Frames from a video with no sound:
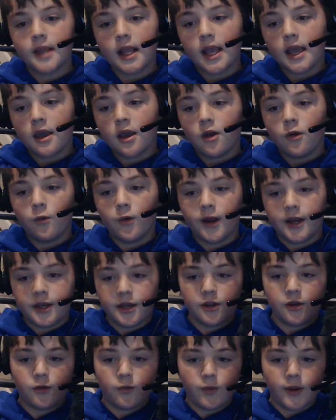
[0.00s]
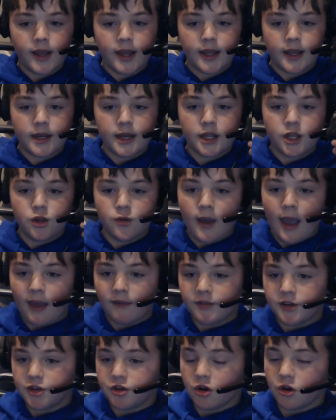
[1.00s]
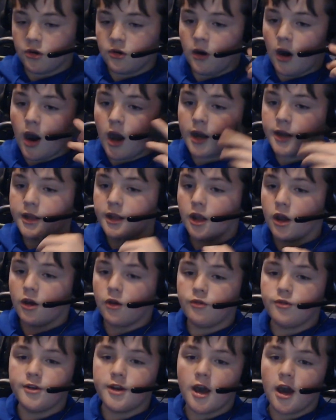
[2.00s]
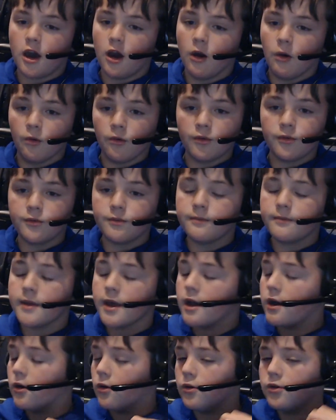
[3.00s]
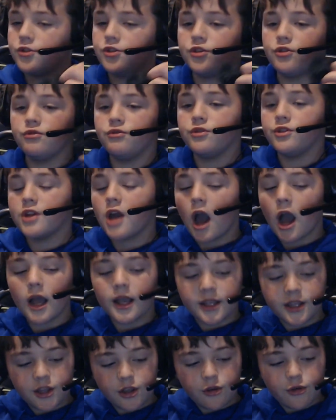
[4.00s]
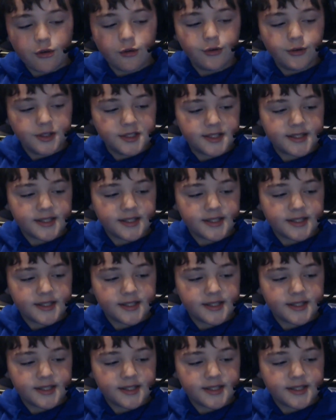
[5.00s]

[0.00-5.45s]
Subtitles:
when you have internal audio, no, do not use